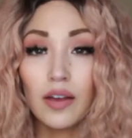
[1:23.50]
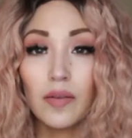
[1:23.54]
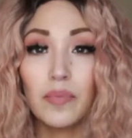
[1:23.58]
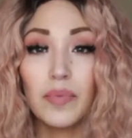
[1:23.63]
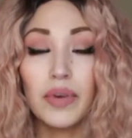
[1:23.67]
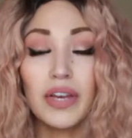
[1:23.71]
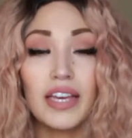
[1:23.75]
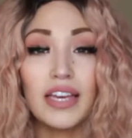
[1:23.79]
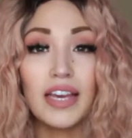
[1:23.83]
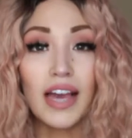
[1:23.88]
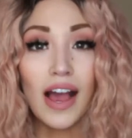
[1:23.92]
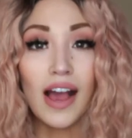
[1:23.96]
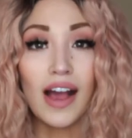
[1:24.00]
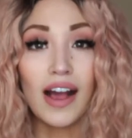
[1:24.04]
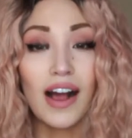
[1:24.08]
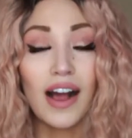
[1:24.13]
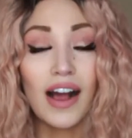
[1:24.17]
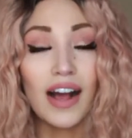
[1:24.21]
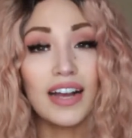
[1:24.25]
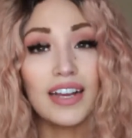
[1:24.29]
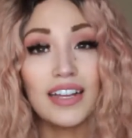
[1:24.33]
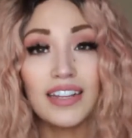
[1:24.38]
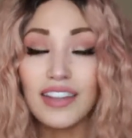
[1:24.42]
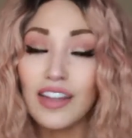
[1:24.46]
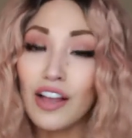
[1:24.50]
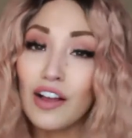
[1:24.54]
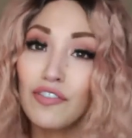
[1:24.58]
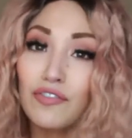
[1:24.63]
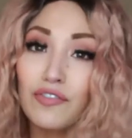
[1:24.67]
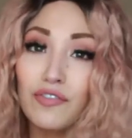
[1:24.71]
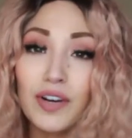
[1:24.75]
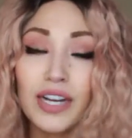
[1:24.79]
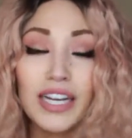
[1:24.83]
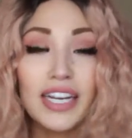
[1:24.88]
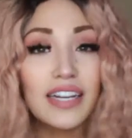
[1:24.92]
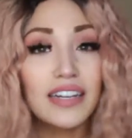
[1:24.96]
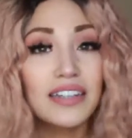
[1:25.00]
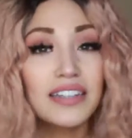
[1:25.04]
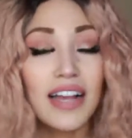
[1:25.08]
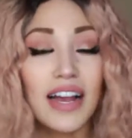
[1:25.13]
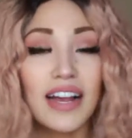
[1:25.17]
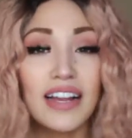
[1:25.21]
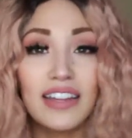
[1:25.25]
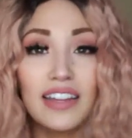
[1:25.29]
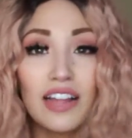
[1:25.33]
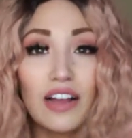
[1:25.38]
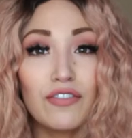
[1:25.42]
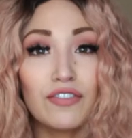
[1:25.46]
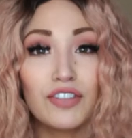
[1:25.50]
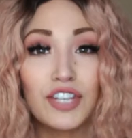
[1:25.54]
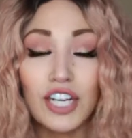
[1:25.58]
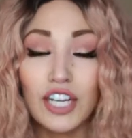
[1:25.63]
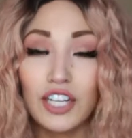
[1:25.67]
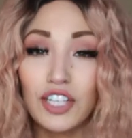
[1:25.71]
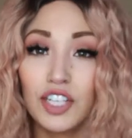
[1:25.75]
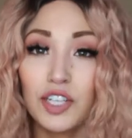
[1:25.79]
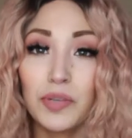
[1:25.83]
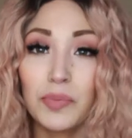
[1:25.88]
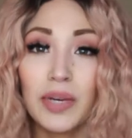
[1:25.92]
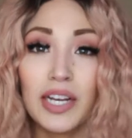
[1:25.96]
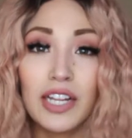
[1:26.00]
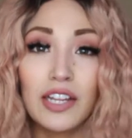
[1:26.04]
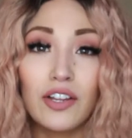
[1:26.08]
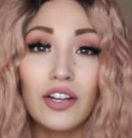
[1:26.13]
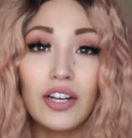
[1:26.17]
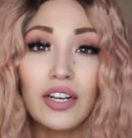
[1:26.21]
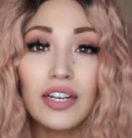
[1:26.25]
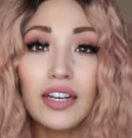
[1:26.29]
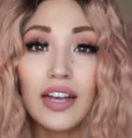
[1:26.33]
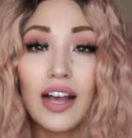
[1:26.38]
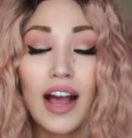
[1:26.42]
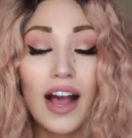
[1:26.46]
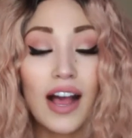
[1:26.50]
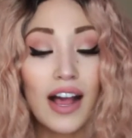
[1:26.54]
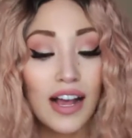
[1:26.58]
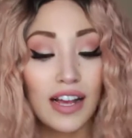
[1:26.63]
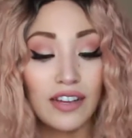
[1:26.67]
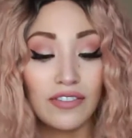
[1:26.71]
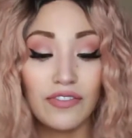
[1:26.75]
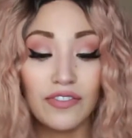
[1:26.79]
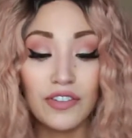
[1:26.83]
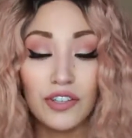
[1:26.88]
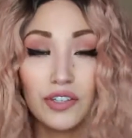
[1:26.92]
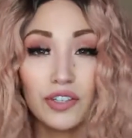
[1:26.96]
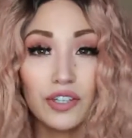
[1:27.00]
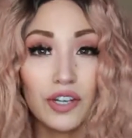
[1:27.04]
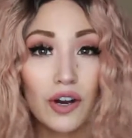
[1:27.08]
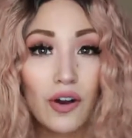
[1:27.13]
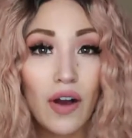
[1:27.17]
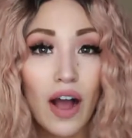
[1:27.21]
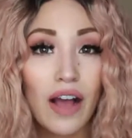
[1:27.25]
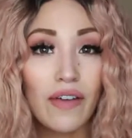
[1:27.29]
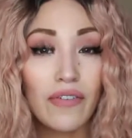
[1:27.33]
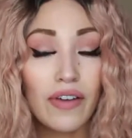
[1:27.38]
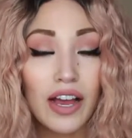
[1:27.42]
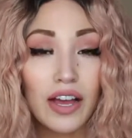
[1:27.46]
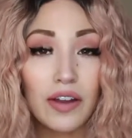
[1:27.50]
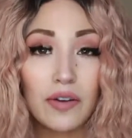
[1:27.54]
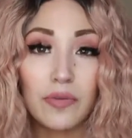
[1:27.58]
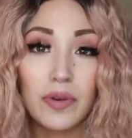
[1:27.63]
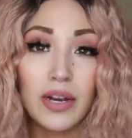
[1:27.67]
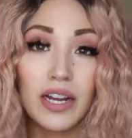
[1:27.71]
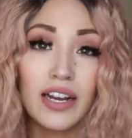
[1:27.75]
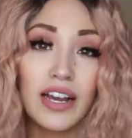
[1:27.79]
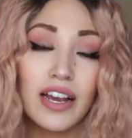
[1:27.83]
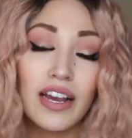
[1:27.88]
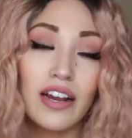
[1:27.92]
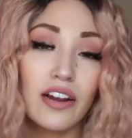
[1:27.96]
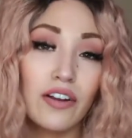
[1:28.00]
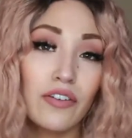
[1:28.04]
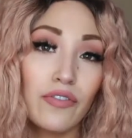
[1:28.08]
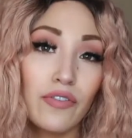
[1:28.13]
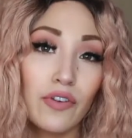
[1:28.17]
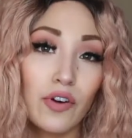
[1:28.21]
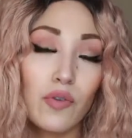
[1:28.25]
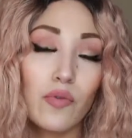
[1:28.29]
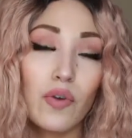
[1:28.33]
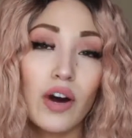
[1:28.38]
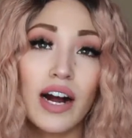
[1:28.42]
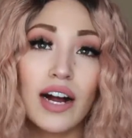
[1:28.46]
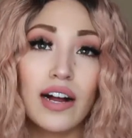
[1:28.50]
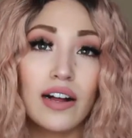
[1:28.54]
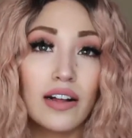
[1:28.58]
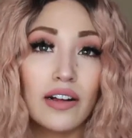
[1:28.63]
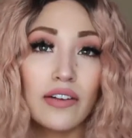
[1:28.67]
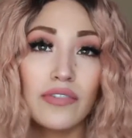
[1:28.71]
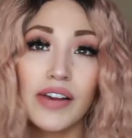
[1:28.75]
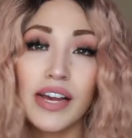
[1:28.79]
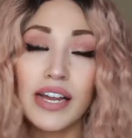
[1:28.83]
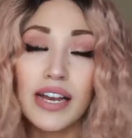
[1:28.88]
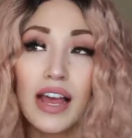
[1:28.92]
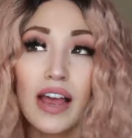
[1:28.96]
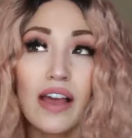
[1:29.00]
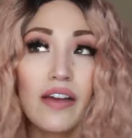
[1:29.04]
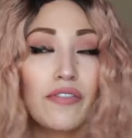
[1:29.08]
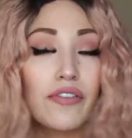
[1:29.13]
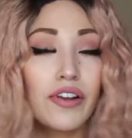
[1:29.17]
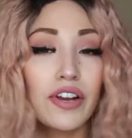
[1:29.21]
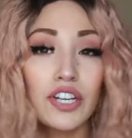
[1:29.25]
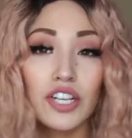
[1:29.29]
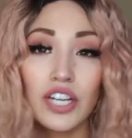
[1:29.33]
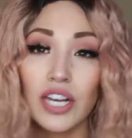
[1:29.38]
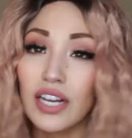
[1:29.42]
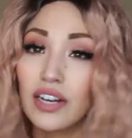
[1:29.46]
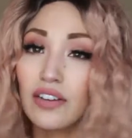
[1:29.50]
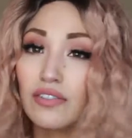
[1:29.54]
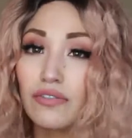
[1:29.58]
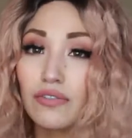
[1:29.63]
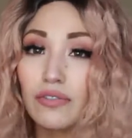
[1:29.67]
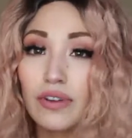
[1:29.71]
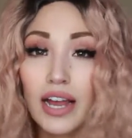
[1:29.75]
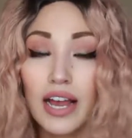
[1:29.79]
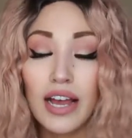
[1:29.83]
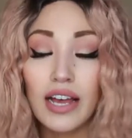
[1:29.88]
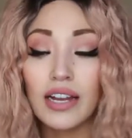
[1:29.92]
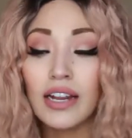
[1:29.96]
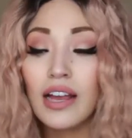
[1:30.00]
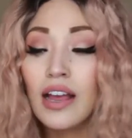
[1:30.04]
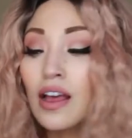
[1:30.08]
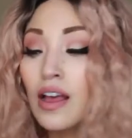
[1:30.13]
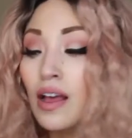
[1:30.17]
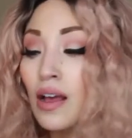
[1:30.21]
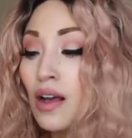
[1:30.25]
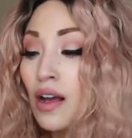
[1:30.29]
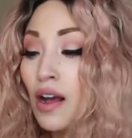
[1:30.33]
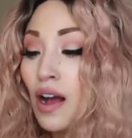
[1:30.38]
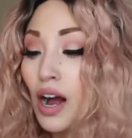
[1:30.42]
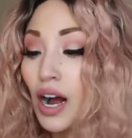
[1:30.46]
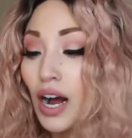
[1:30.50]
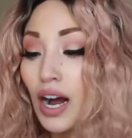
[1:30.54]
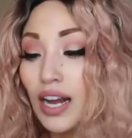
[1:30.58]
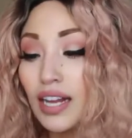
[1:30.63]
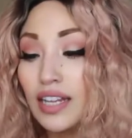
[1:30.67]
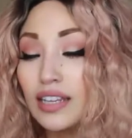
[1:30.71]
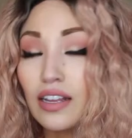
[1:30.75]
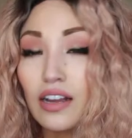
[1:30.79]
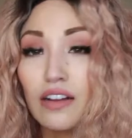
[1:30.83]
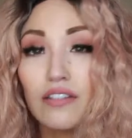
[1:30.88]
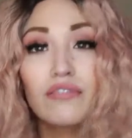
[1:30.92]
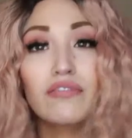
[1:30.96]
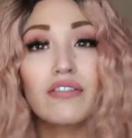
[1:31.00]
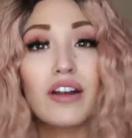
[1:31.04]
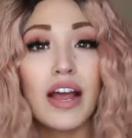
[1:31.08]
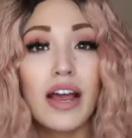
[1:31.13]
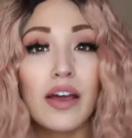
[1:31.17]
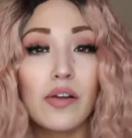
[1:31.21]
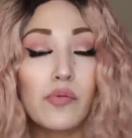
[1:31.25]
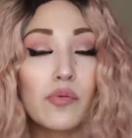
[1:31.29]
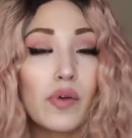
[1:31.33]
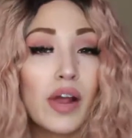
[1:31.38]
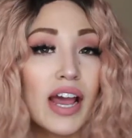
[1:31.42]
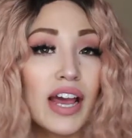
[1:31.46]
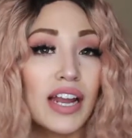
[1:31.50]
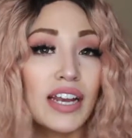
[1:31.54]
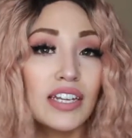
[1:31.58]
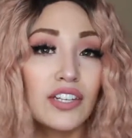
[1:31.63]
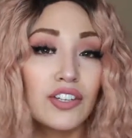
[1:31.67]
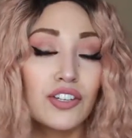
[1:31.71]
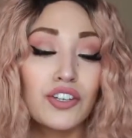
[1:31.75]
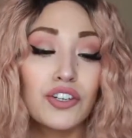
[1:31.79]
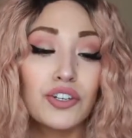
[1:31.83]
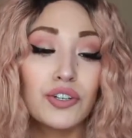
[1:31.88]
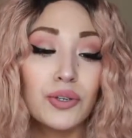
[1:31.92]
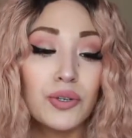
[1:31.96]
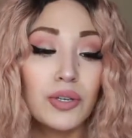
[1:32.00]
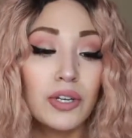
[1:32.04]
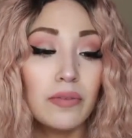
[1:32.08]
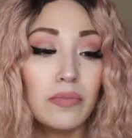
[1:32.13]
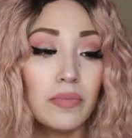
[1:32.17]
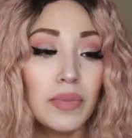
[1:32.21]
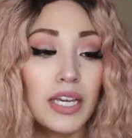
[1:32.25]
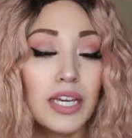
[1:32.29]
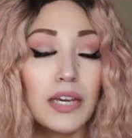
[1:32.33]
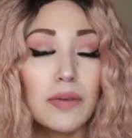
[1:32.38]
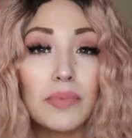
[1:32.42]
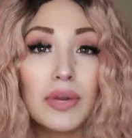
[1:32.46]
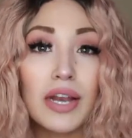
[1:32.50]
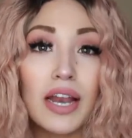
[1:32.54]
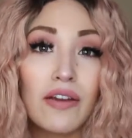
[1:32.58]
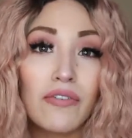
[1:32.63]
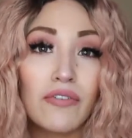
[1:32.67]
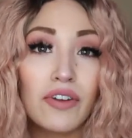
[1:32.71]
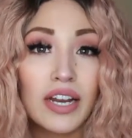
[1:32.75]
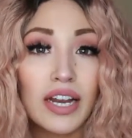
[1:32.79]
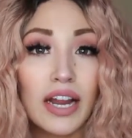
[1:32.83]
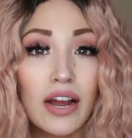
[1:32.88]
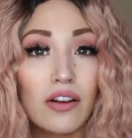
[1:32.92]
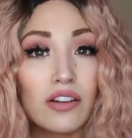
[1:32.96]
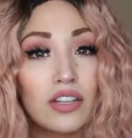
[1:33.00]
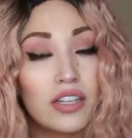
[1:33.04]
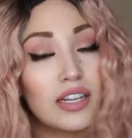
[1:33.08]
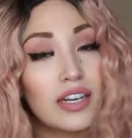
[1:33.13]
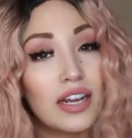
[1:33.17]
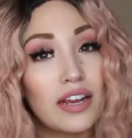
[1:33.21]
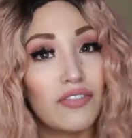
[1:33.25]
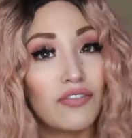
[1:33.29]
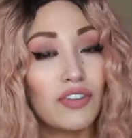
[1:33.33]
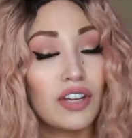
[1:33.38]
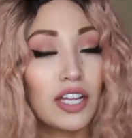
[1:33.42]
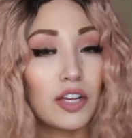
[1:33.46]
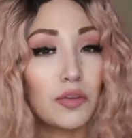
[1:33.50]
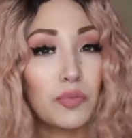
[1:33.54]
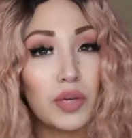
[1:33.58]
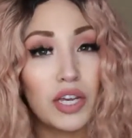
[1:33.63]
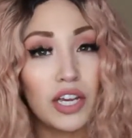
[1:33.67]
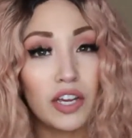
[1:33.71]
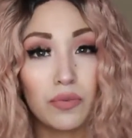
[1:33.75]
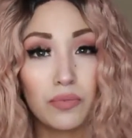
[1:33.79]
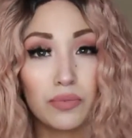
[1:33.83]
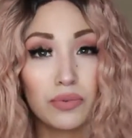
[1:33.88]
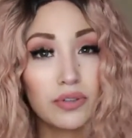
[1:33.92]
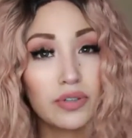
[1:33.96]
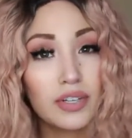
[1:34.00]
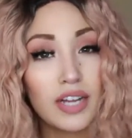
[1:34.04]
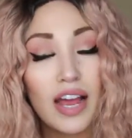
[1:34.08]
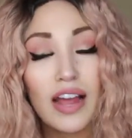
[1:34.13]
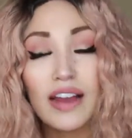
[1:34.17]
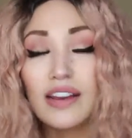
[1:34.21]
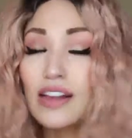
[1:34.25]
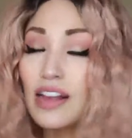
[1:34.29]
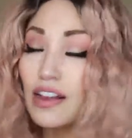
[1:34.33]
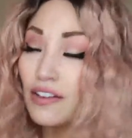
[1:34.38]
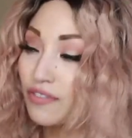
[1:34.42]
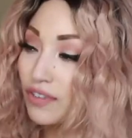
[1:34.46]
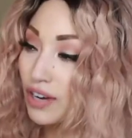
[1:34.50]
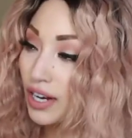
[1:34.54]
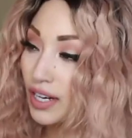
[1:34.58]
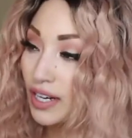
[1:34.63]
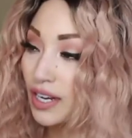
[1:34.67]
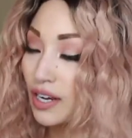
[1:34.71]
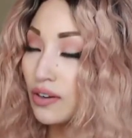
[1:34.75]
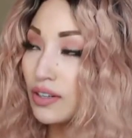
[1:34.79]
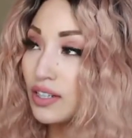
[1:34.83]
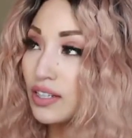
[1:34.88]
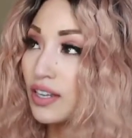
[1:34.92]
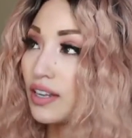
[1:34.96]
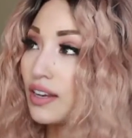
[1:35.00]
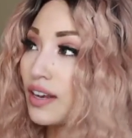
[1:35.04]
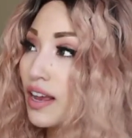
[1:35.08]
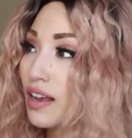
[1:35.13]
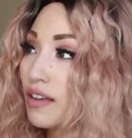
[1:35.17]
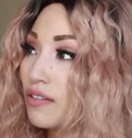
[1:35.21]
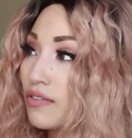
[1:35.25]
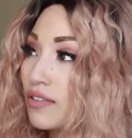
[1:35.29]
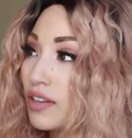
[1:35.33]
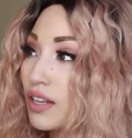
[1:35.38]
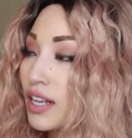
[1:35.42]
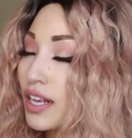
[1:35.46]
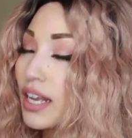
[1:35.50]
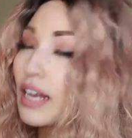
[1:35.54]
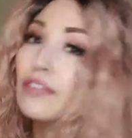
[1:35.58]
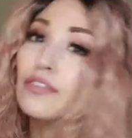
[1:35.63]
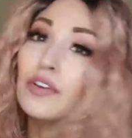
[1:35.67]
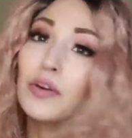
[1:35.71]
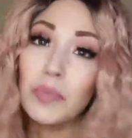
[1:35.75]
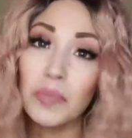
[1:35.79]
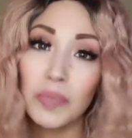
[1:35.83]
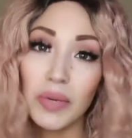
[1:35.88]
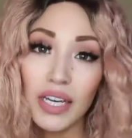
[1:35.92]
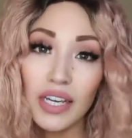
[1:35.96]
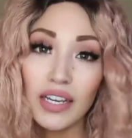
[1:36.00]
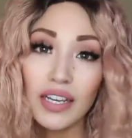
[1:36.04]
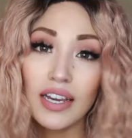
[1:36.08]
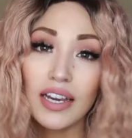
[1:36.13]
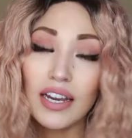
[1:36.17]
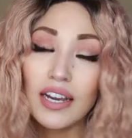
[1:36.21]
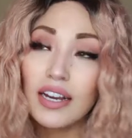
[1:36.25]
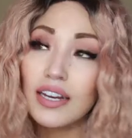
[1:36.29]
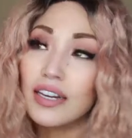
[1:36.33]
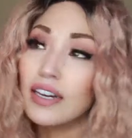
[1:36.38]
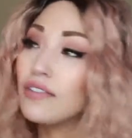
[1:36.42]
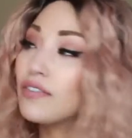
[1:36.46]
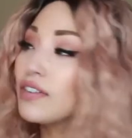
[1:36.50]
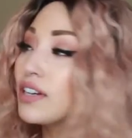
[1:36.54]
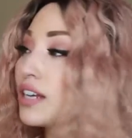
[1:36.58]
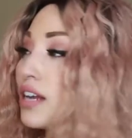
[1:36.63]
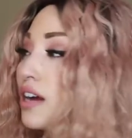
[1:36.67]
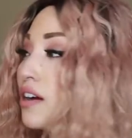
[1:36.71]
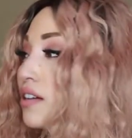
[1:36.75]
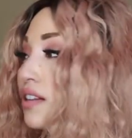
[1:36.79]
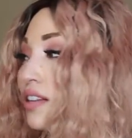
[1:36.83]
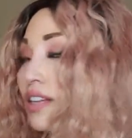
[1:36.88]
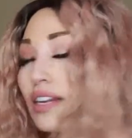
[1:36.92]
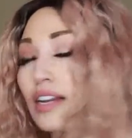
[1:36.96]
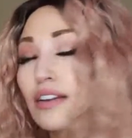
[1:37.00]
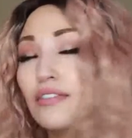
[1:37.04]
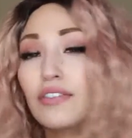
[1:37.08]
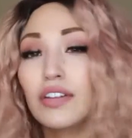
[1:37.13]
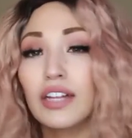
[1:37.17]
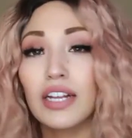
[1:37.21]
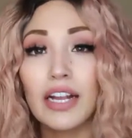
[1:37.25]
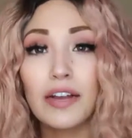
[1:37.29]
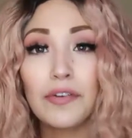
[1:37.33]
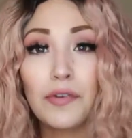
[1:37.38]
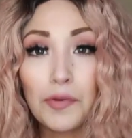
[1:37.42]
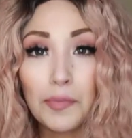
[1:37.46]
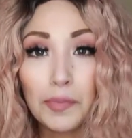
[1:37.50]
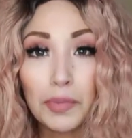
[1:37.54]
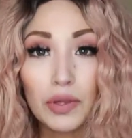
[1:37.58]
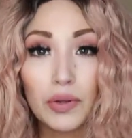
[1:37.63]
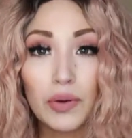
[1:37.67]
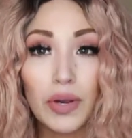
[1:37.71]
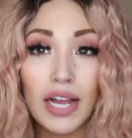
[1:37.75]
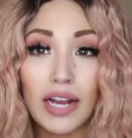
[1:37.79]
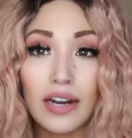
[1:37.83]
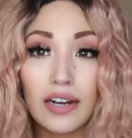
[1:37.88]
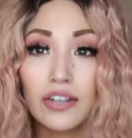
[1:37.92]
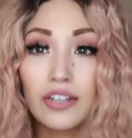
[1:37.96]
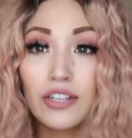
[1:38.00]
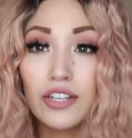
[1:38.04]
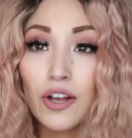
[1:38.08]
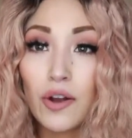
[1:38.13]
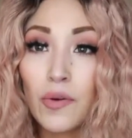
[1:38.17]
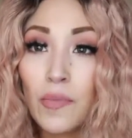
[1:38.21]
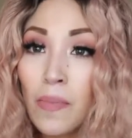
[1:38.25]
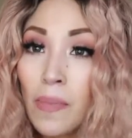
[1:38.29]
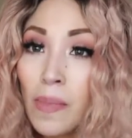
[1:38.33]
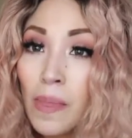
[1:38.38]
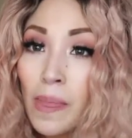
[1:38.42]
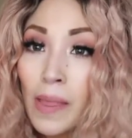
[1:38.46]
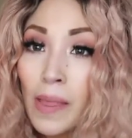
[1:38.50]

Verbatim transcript: But yeah, I love wigs. I love changing my look. If you know, I've had red hair for a while. I've had every shade of red. I love red. Red is true to me, but every now and then I feel like being a brunette. Every now and then I feel like having pink hair, and every now and then I feel like having blue hair. So